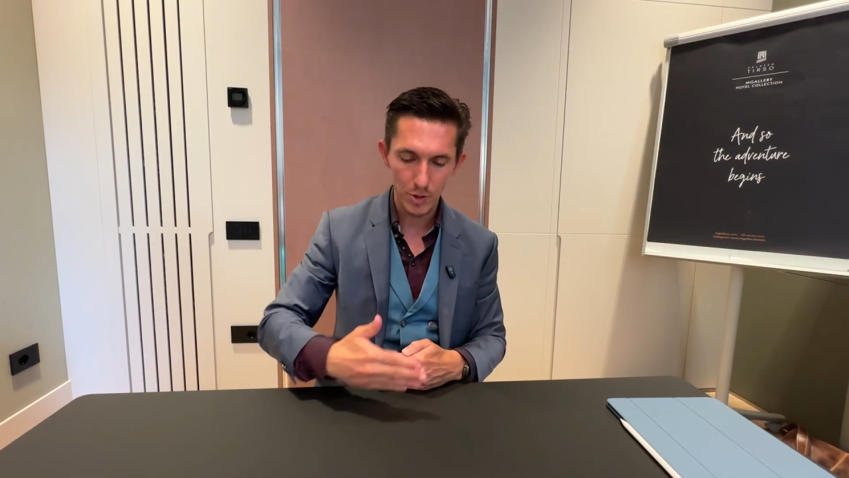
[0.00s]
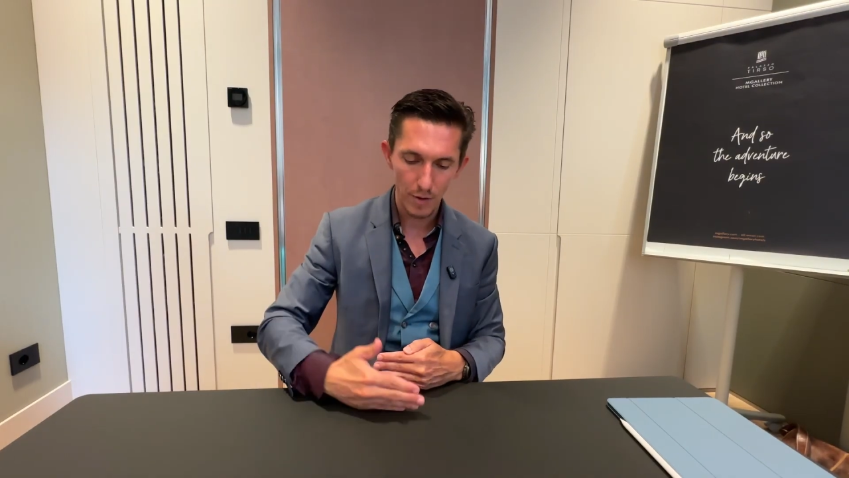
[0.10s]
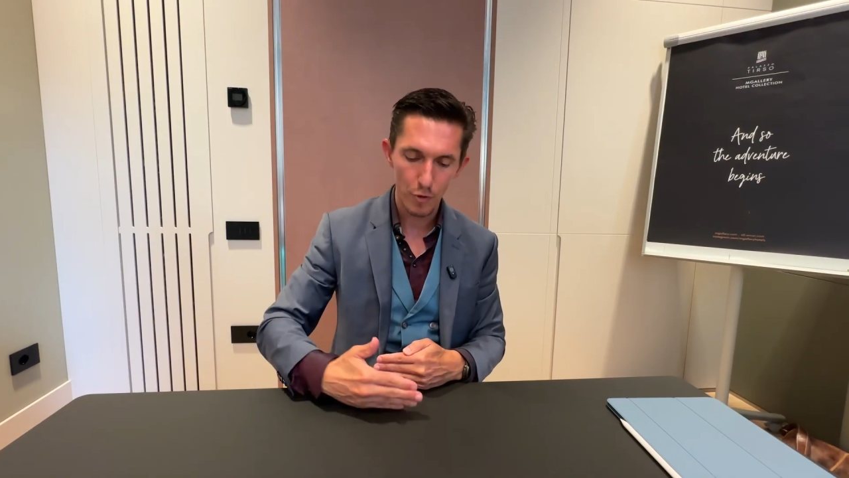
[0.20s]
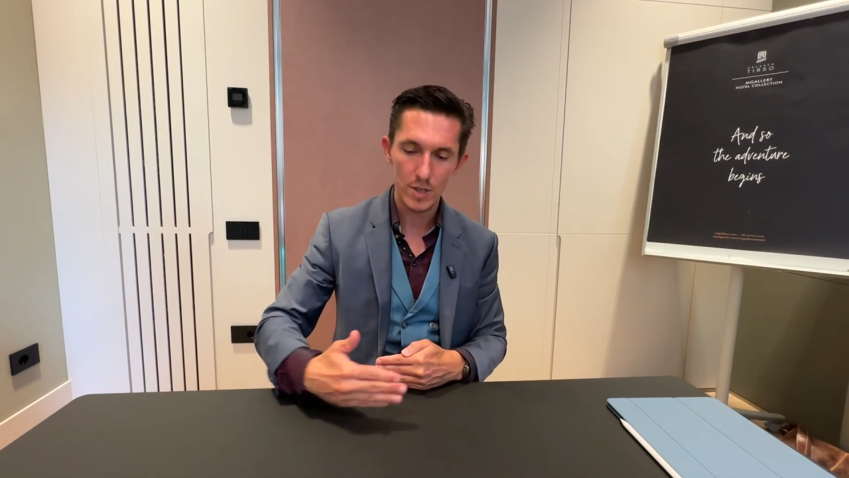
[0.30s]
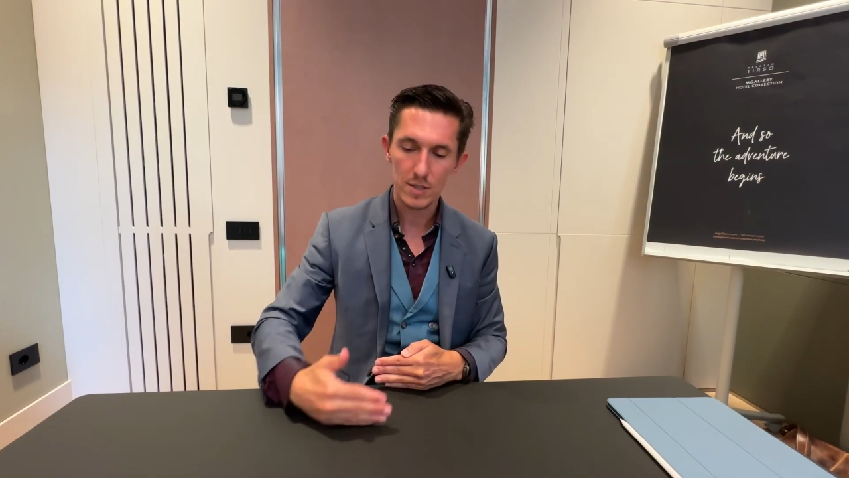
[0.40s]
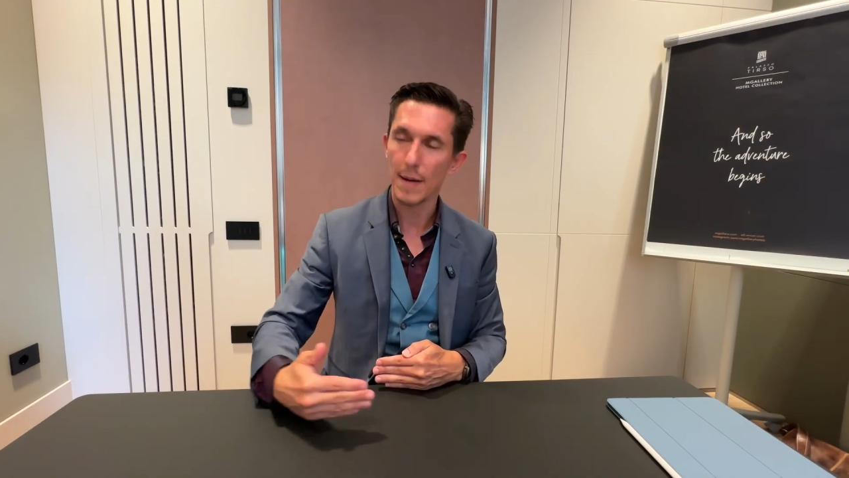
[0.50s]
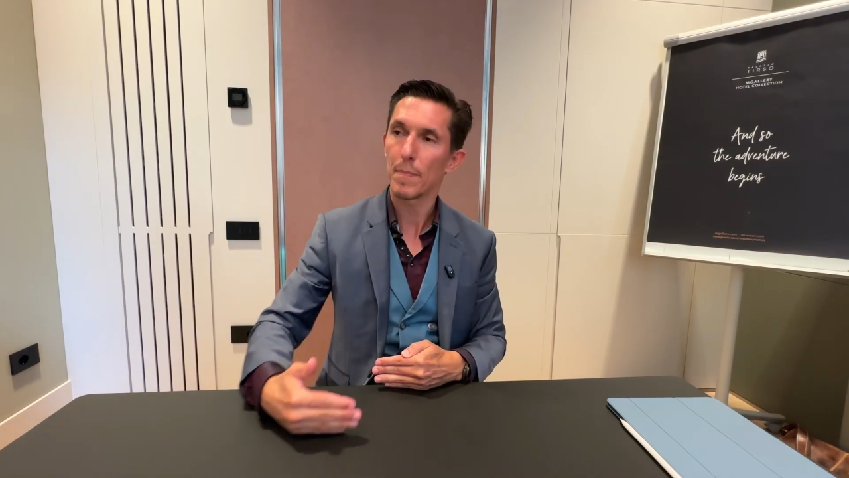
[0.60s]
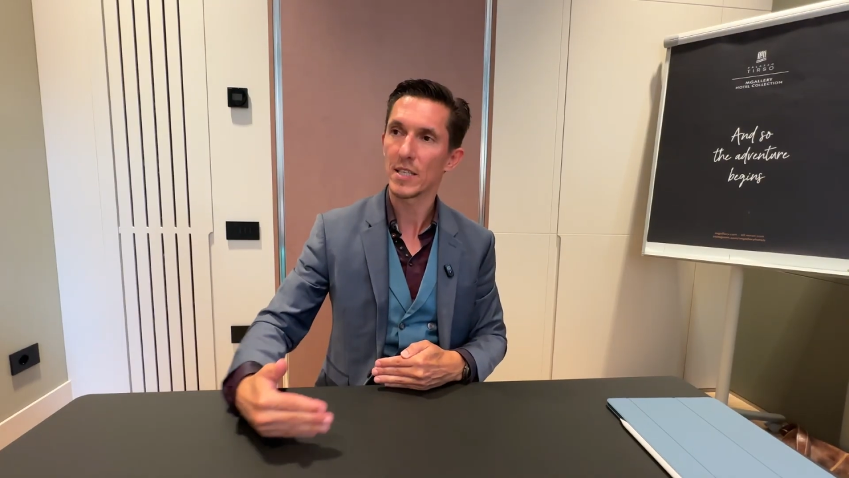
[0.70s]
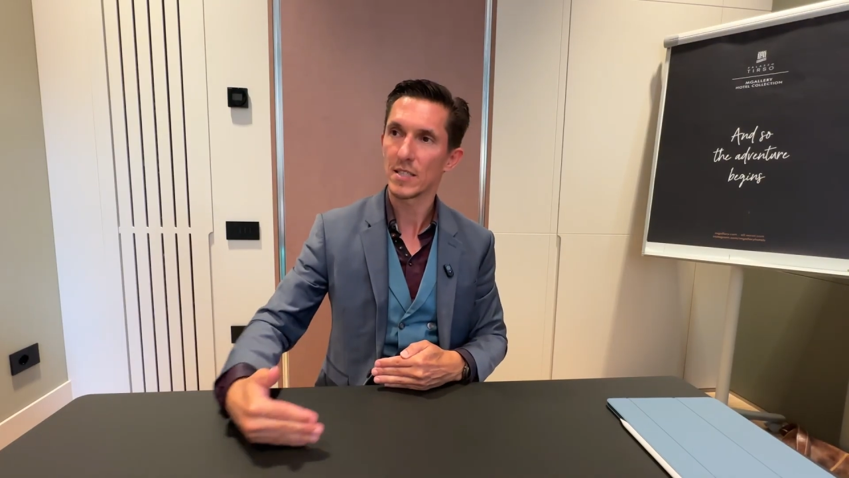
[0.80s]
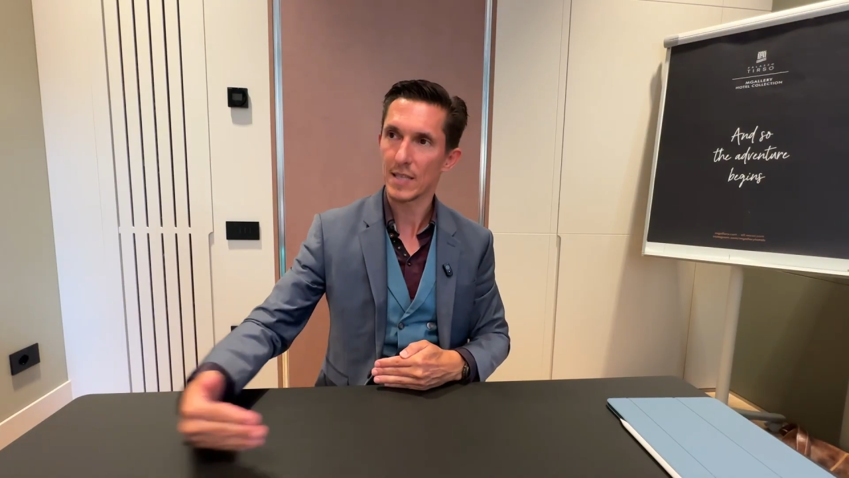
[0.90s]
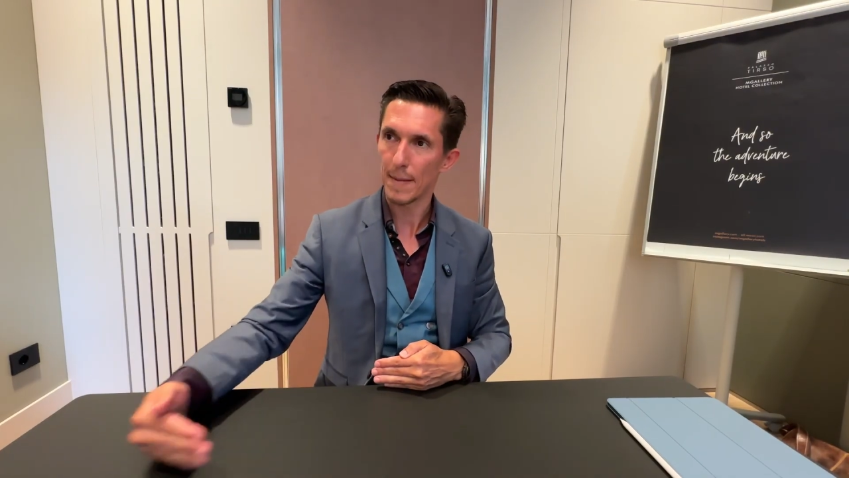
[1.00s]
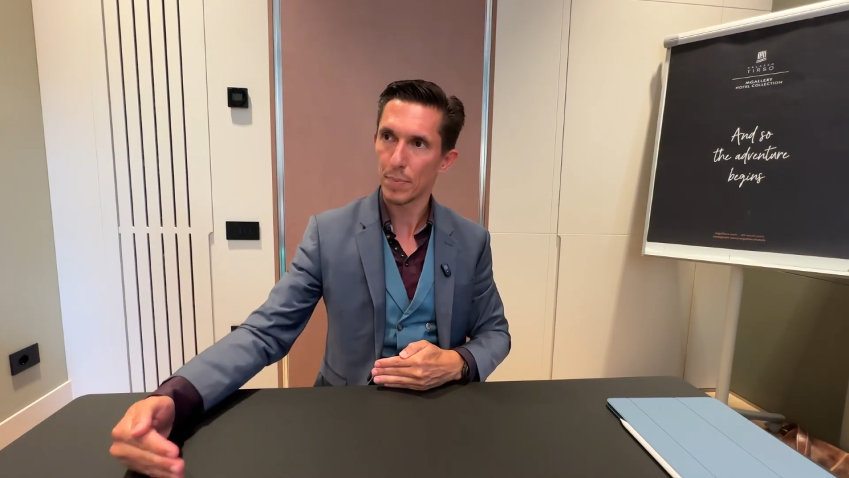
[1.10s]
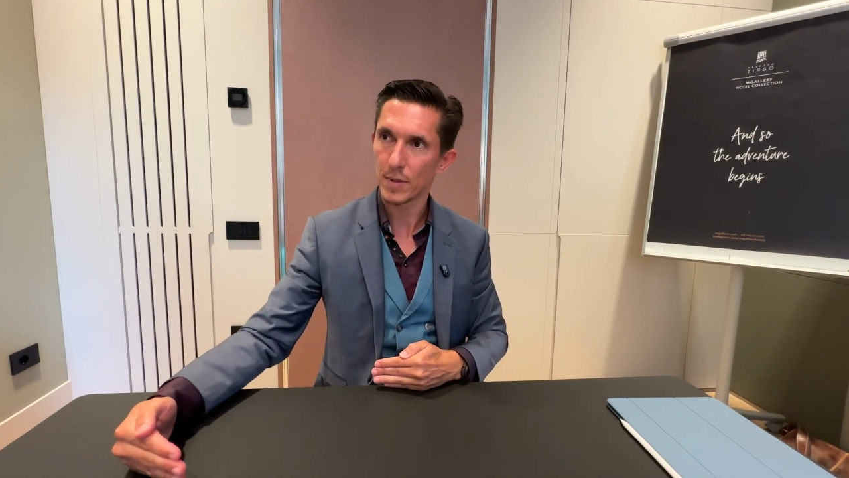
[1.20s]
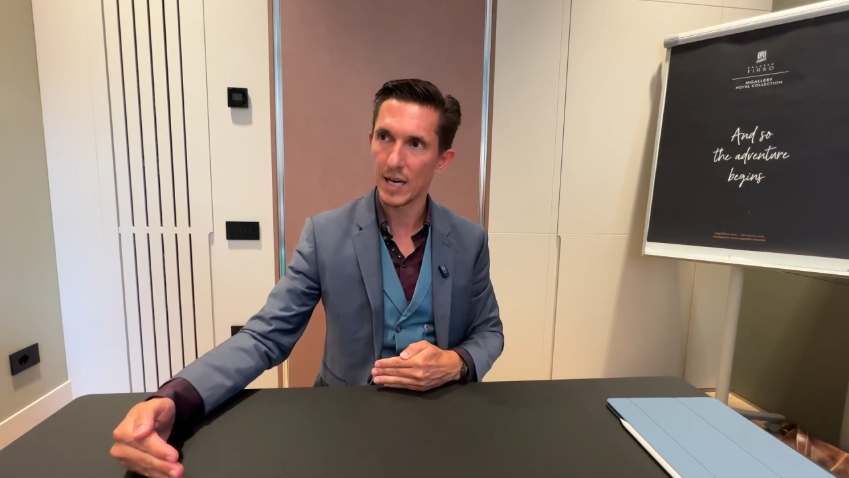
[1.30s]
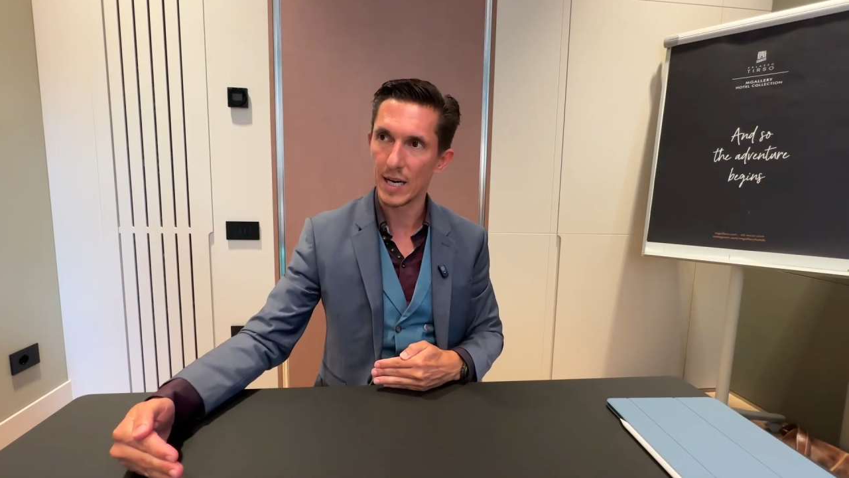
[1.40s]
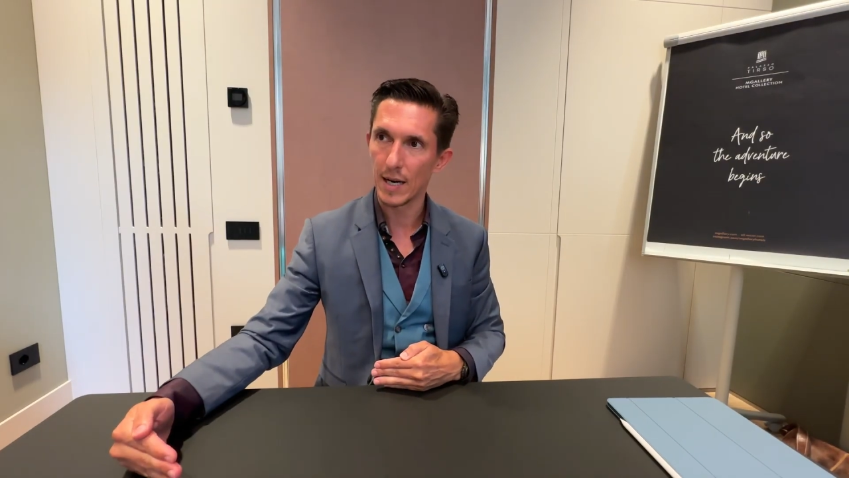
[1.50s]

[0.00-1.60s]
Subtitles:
give you a step-by-step,